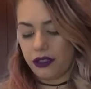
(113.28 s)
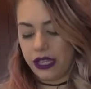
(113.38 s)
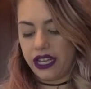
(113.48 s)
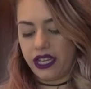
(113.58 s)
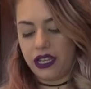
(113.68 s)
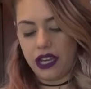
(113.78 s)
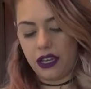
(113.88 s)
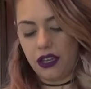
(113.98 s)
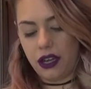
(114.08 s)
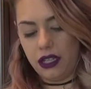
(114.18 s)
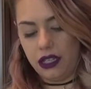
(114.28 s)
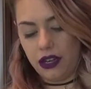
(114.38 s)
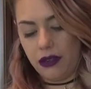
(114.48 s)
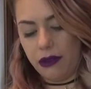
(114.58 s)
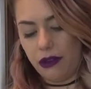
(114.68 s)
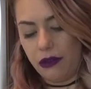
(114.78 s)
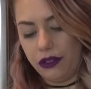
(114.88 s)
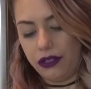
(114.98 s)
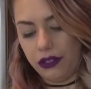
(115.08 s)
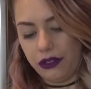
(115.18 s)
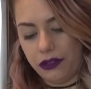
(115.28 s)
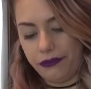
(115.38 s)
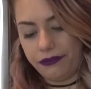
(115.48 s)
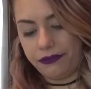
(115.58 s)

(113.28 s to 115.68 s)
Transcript: Any kind of non-dairy milk will do.